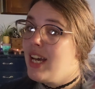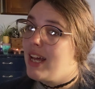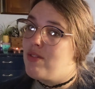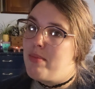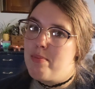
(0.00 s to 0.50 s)

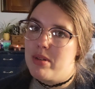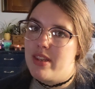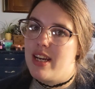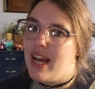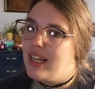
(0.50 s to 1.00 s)
And remember
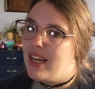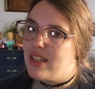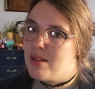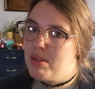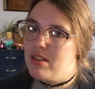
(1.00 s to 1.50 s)
that I got
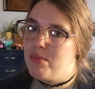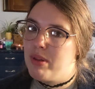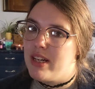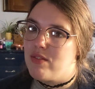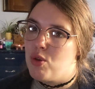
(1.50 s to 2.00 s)
Kirby
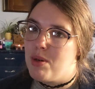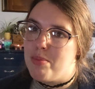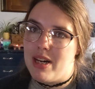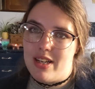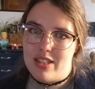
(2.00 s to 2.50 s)
Planet
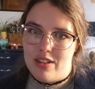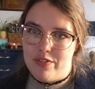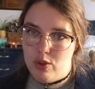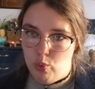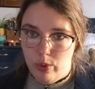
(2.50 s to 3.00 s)
Robobot a
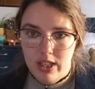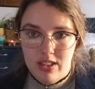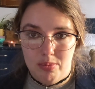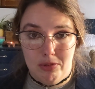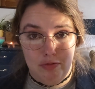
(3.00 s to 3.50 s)
few
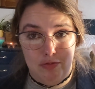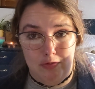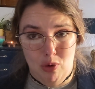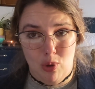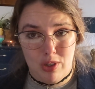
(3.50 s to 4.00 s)
weeks
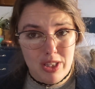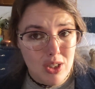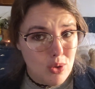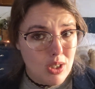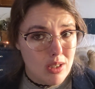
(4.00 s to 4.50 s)
before the
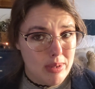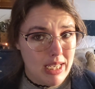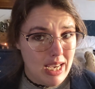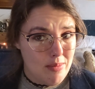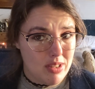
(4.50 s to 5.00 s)
new Kirby
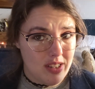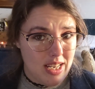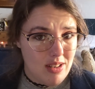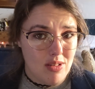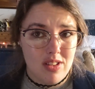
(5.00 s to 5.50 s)
game was
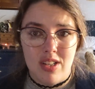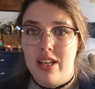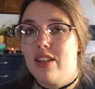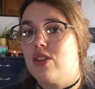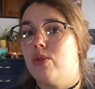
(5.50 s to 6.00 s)
announced,
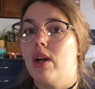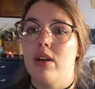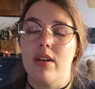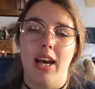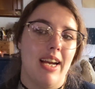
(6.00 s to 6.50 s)
so
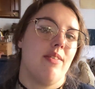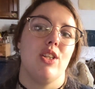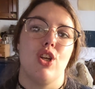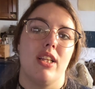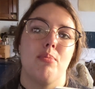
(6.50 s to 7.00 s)
I haven't
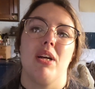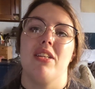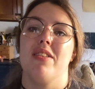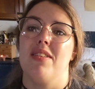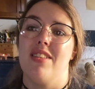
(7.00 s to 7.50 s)
checked the
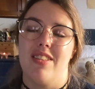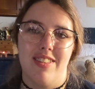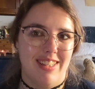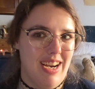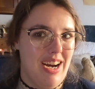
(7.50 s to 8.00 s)

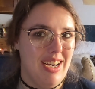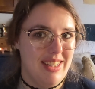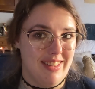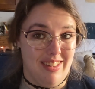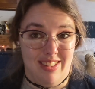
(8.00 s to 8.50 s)
prices
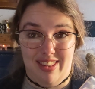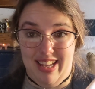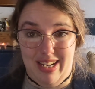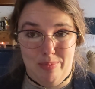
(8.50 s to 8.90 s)
since then.